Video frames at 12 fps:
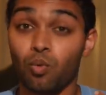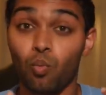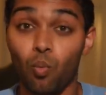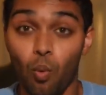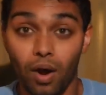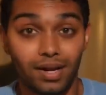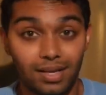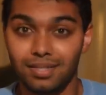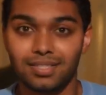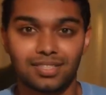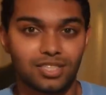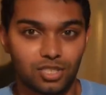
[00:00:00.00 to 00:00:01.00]
What
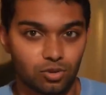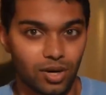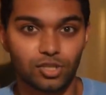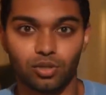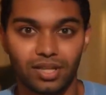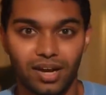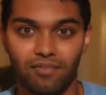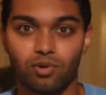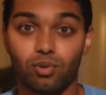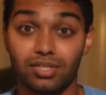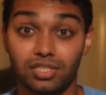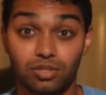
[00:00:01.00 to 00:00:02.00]
is this treasure that
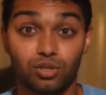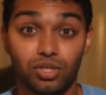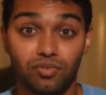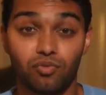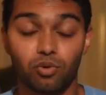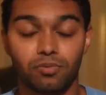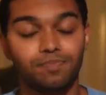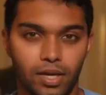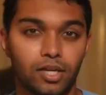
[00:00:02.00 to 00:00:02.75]
everyone is searching for?